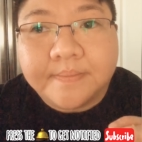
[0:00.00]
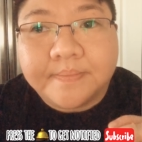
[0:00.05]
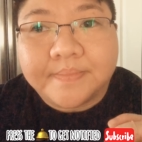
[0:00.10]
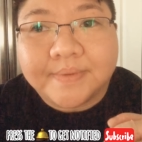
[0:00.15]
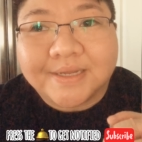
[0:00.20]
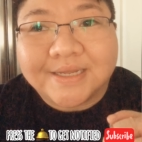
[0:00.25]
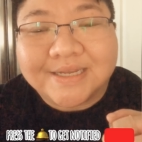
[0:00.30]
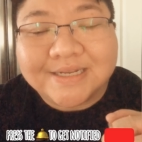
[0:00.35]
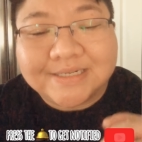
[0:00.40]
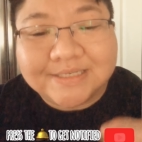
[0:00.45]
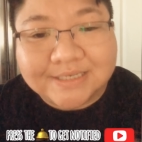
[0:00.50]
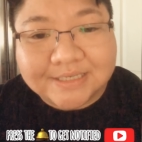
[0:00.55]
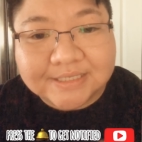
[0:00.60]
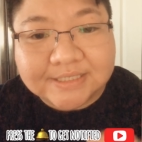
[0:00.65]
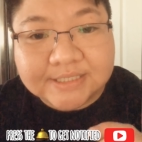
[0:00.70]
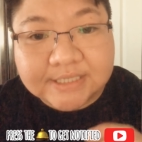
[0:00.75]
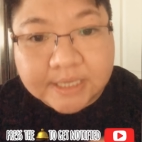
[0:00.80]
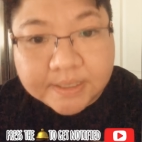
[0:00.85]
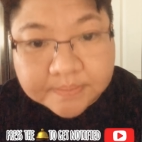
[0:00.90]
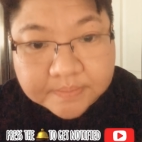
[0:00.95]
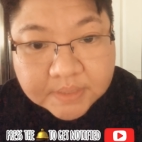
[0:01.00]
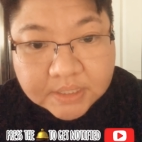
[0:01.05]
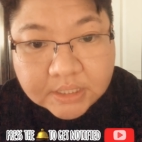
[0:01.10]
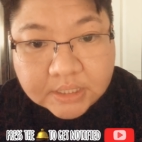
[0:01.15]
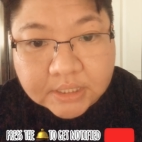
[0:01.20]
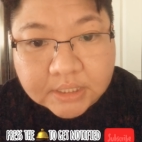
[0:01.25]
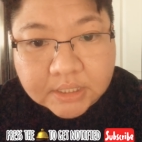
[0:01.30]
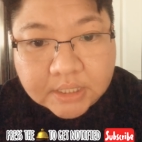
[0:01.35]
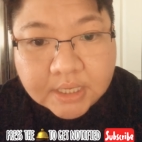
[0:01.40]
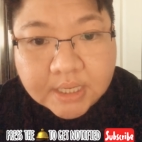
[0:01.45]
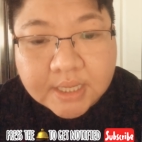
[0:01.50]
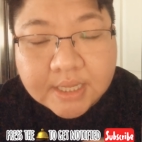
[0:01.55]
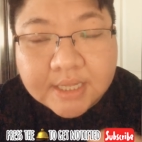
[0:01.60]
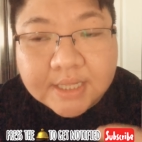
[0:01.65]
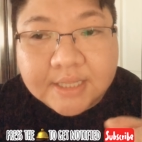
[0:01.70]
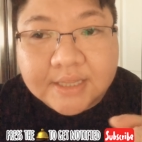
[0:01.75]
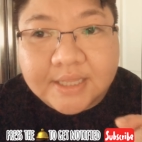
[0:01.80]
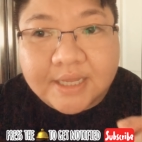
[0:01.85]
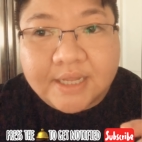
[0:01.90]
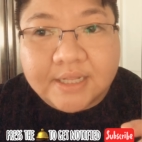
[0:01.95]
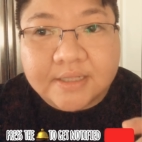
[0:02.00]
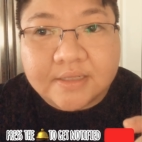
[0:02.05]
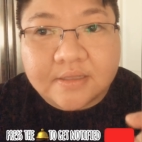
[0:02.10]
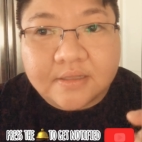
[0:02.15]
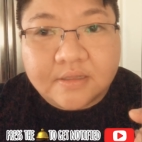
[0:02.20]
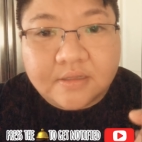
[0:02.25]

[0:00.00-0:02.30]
But it does not mean that